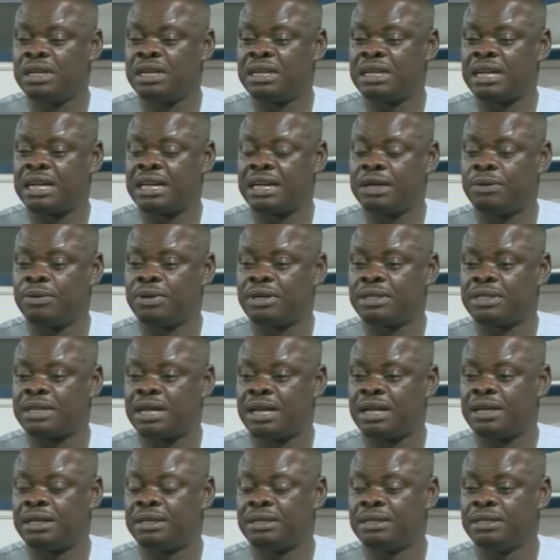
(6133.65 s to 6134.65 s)
Ghana
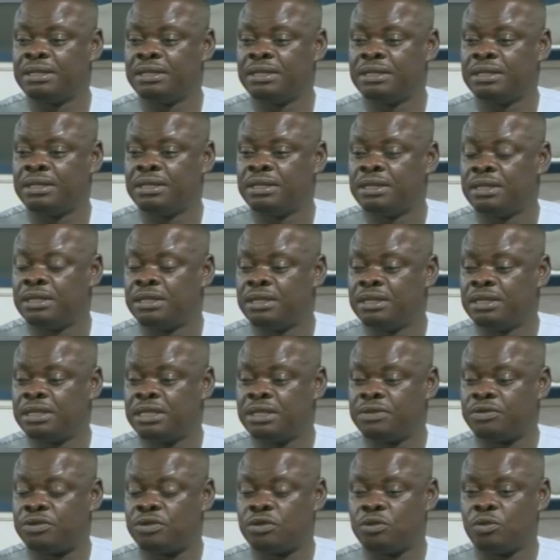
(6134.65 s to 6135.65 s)
Water,
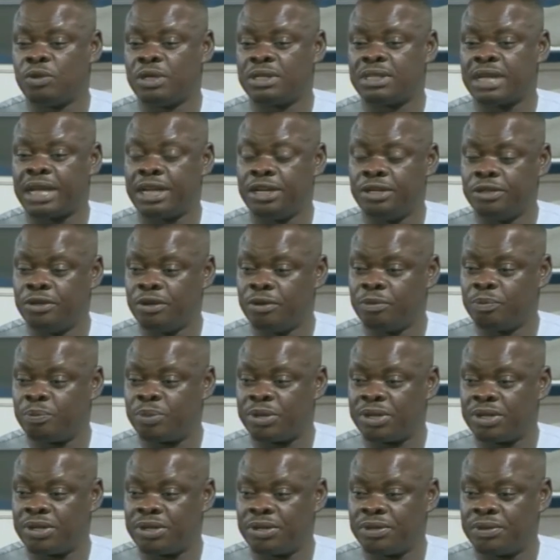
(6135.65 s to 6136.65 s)
gives you water, you don't
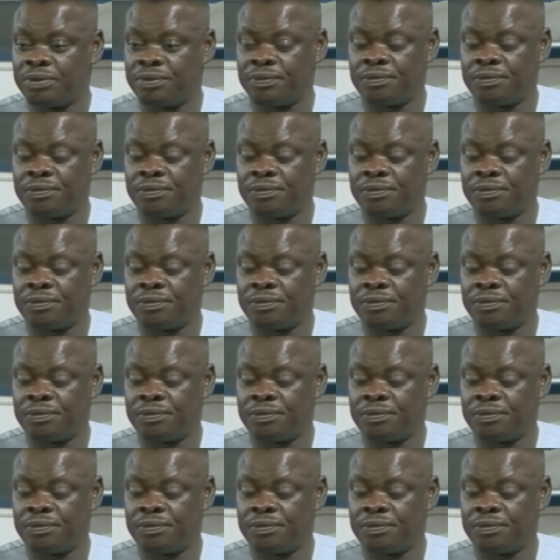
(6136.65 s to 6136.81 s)
pay.